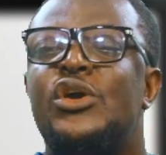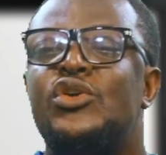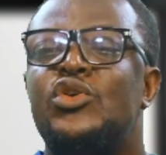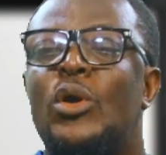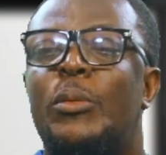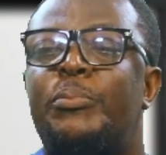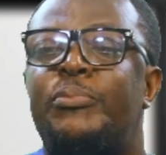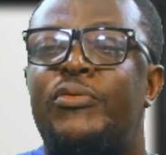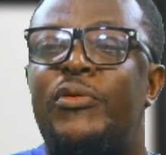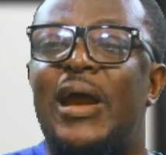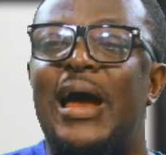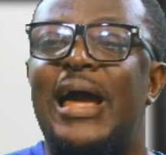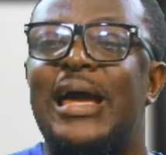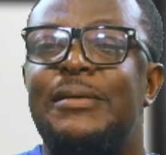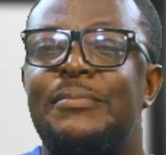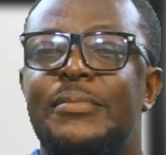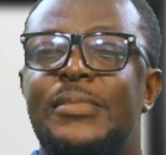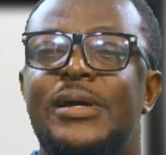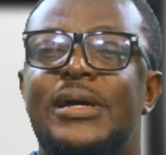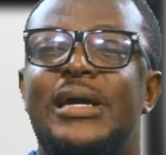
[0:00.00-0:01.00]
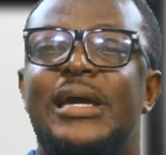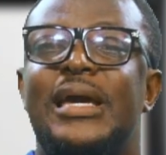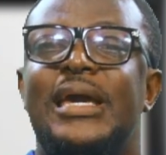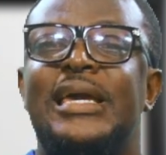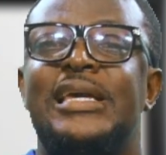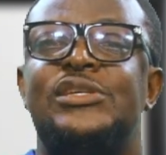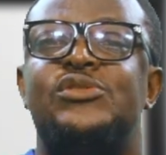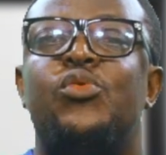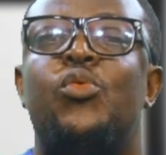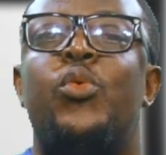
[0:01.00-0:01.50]
Your prime
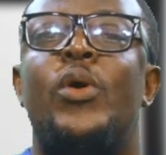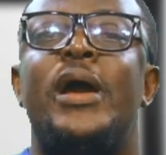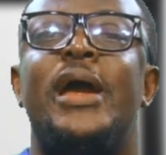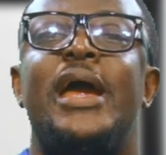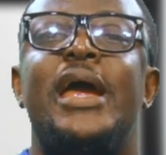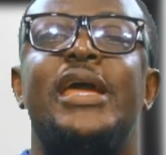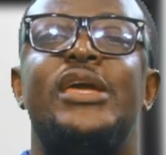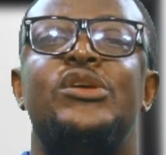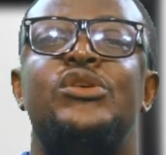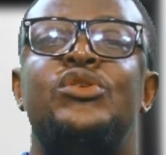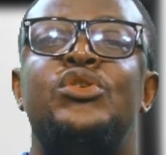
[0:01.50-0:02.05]
is where